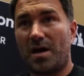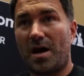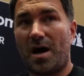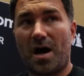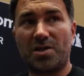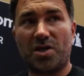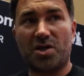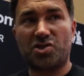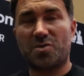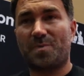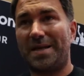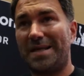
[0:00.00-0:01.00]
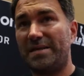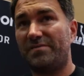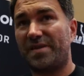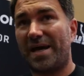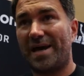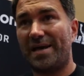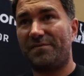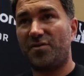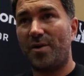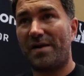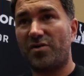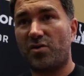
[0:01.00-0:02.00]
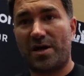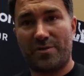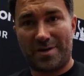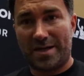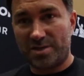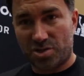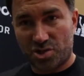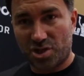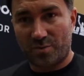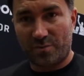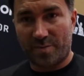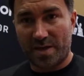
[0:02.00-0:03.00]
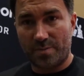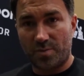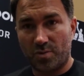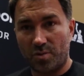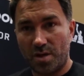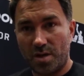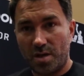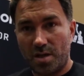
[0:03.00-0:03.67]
I, I just believe that if you have a great relationship with people,